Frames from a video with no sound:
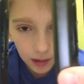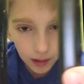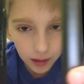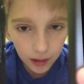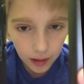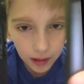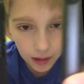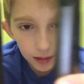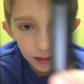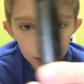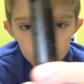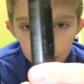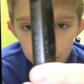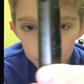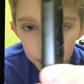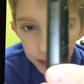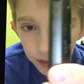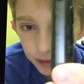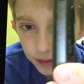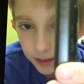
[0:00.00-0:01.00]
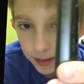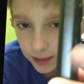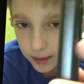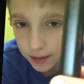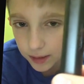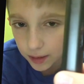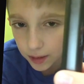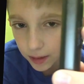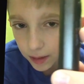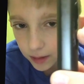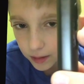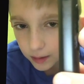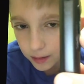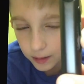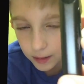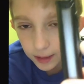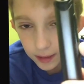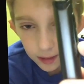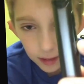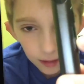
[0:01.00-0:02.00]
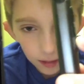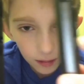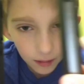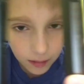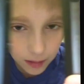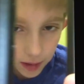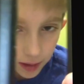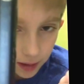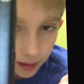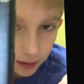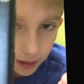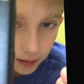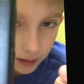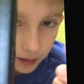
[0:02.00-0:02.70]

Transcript: you can see where the sides are, that little thing,